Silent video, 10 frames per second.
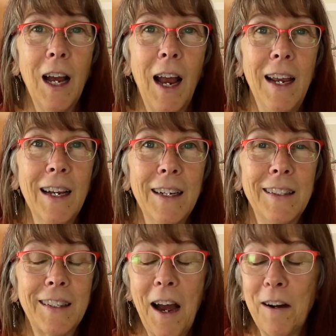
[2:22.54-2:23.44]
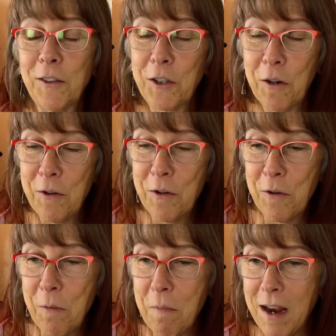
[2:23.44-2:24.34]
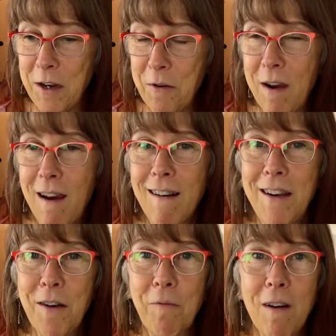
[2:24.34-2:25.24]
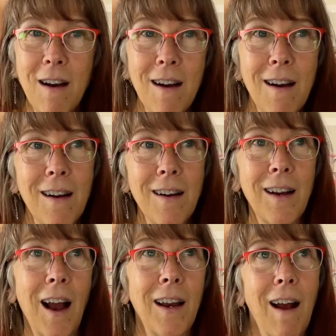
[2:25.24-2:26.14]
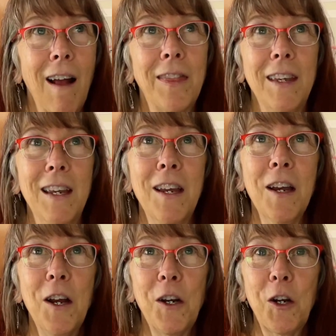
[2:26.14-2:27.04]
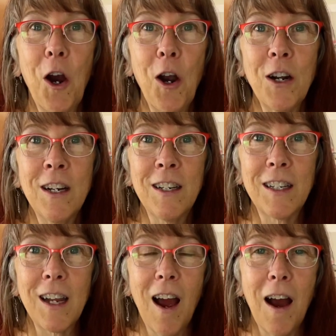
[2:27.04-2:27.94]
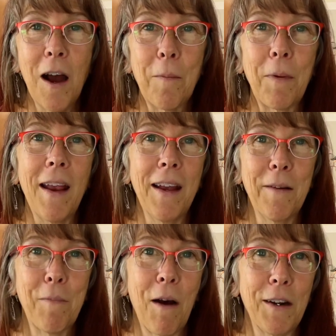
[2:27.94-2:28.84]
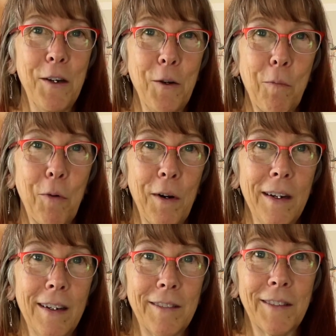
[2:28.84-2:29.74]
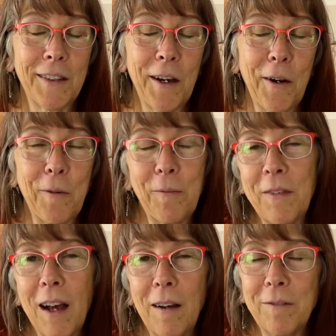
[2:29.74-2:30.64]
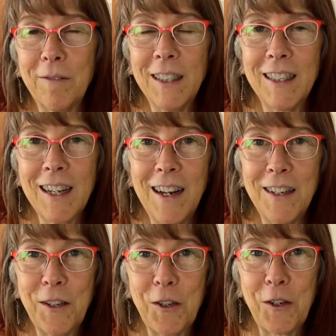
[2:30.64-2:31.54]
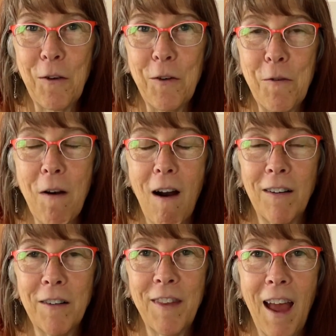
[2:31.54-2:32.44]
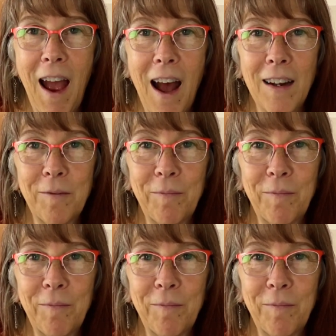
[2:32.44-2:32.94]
And I'll show you my new area rug. I got the curtains up and bought a new print. So I'm excited to show you all of that.